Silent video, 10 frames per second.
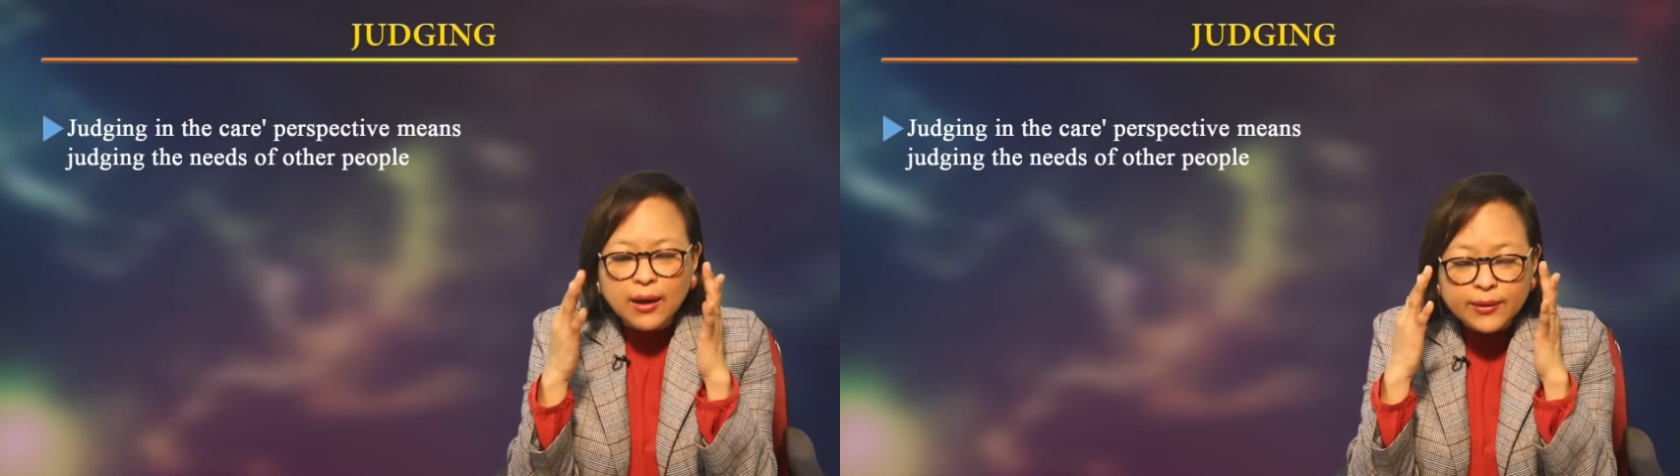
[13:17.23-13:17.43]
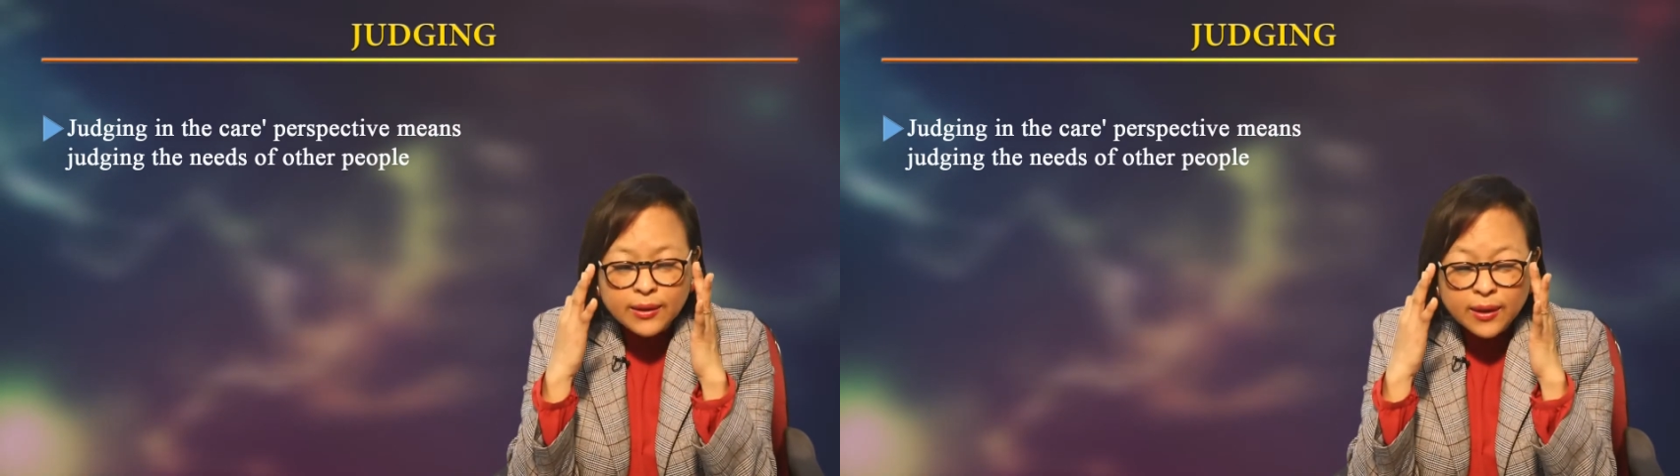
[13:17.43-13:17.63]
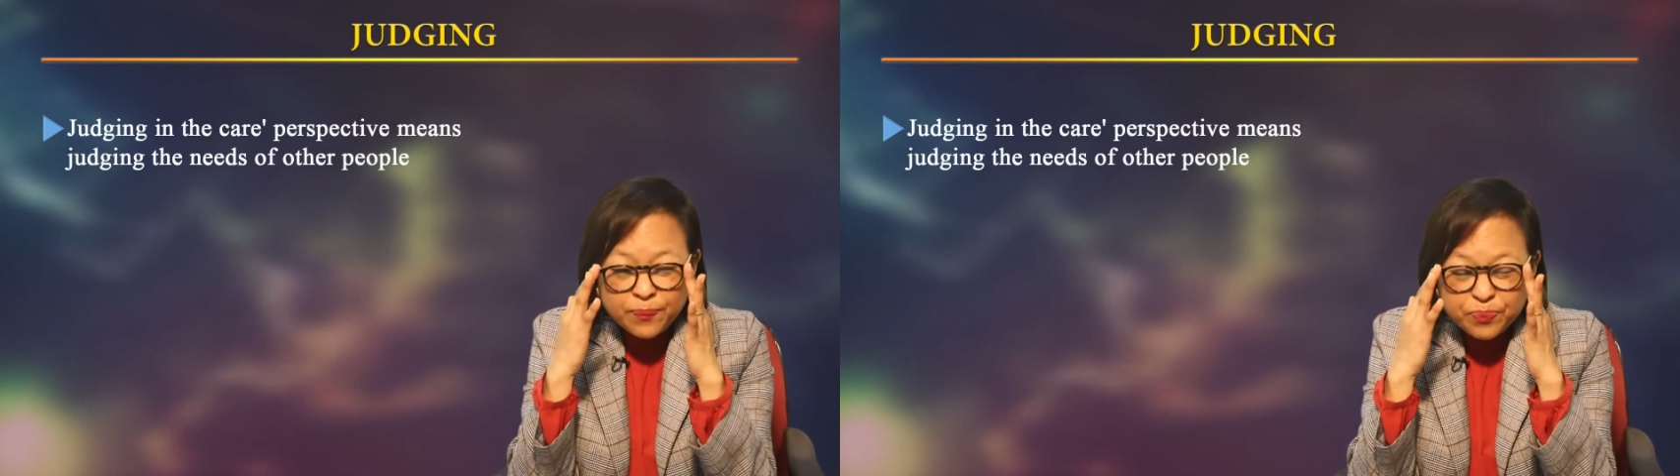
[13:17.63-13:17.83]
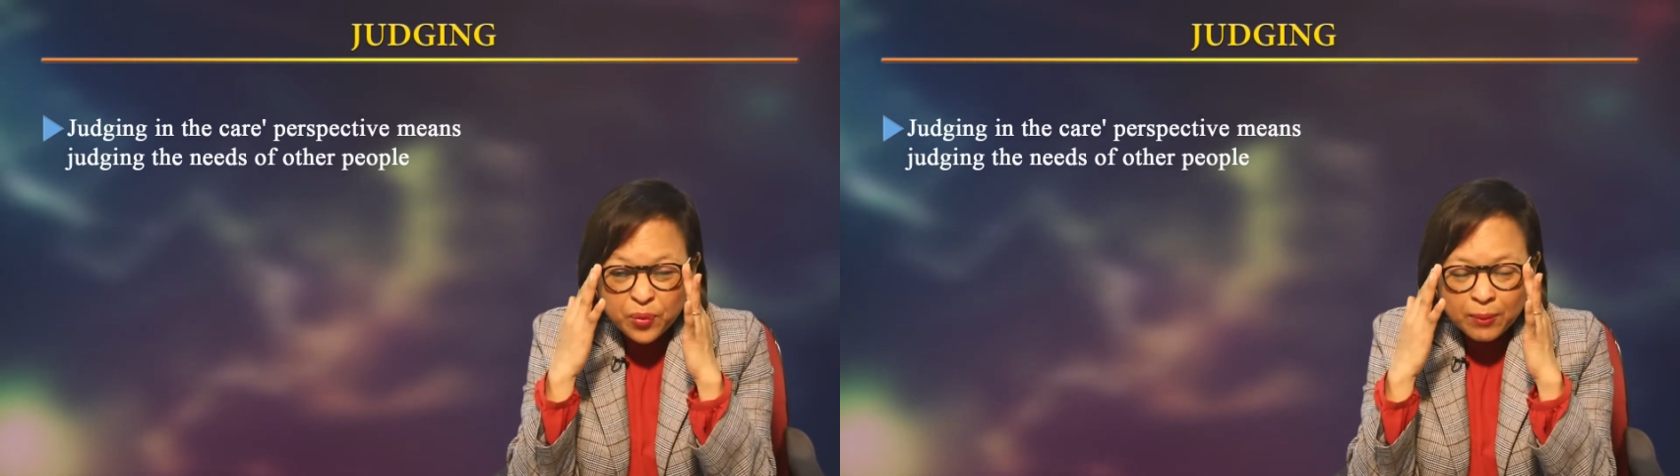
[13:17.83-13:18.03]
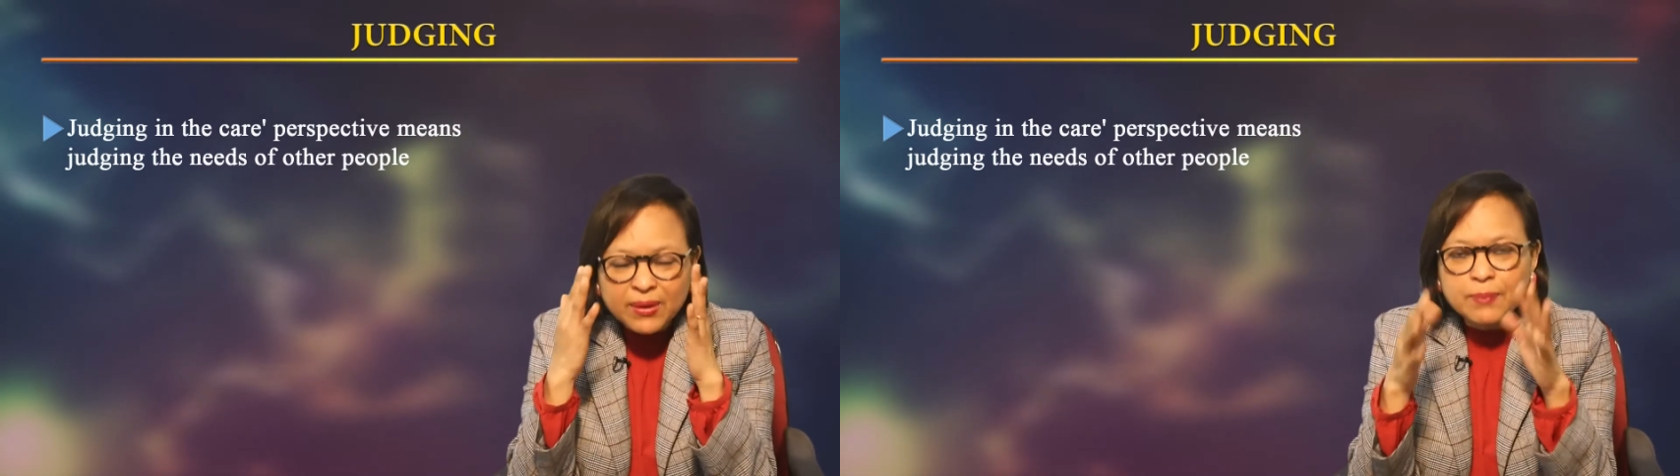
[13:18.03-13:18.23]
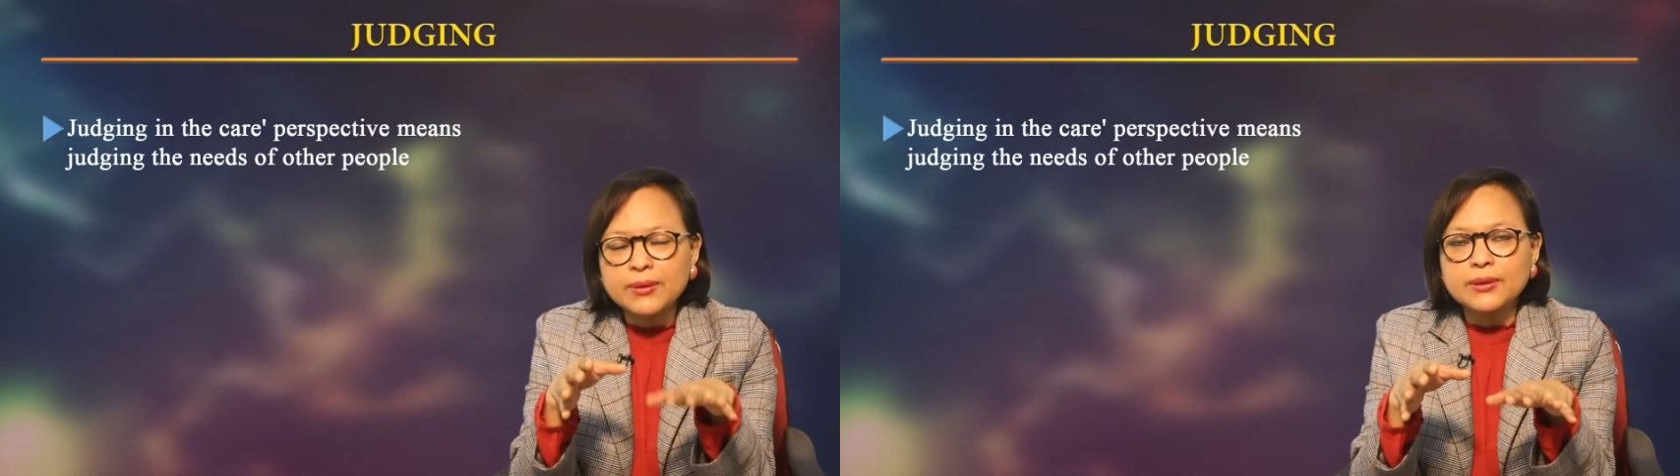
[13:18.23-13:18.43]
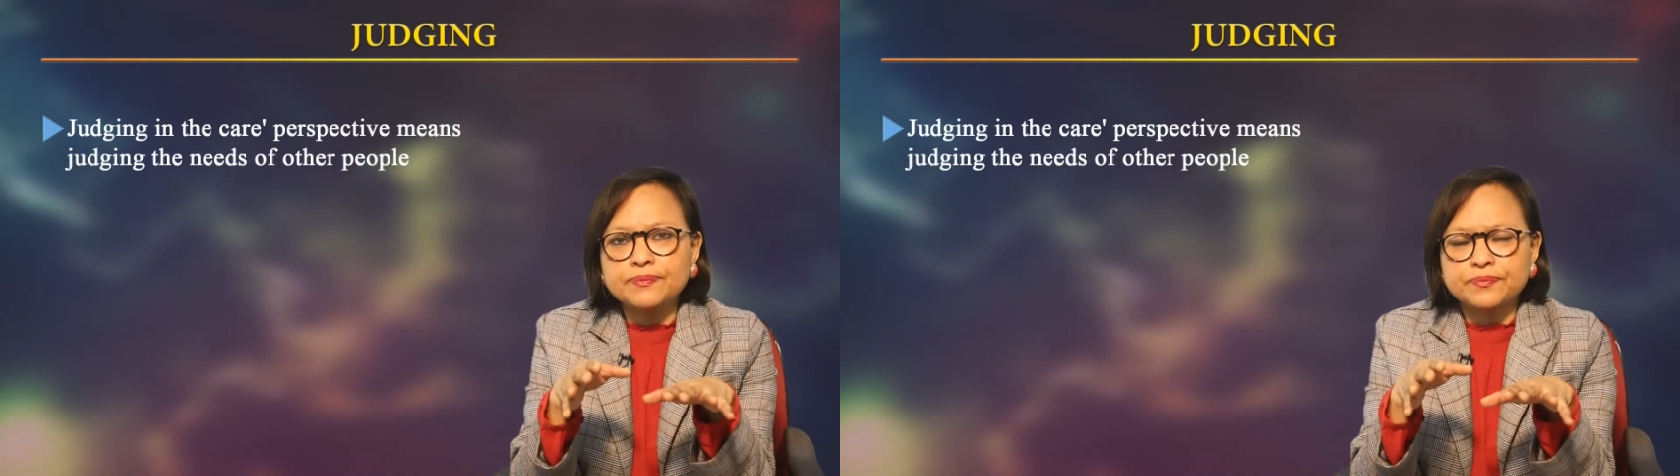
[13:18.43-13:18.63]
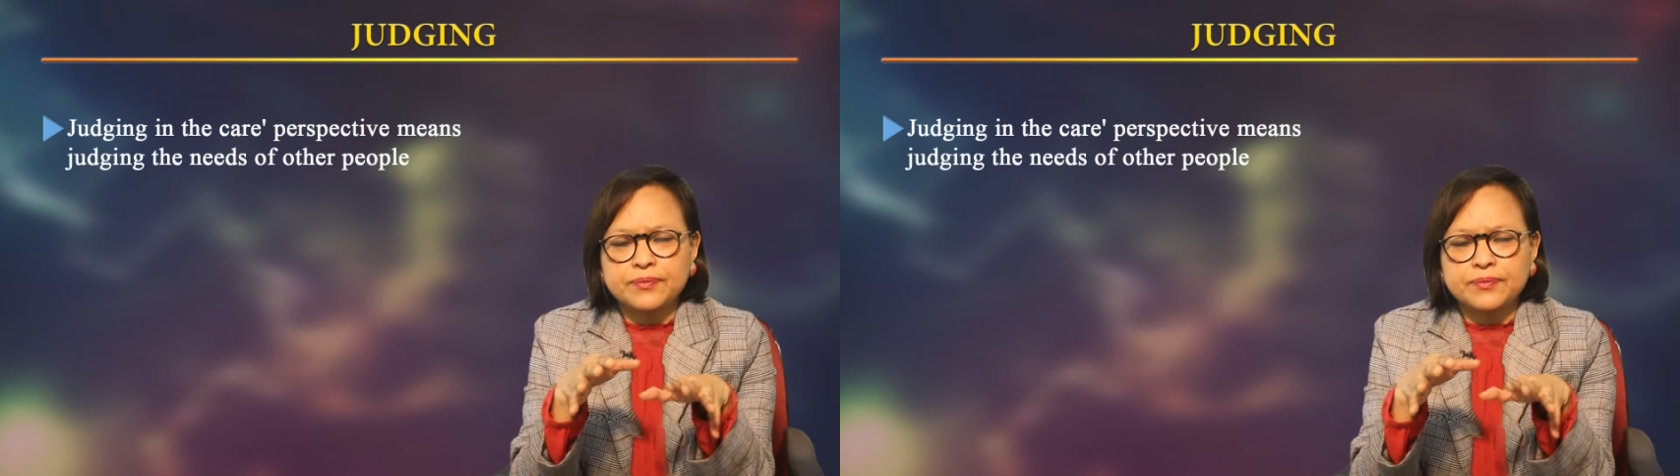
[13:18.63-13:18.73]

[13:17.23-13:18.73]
other people.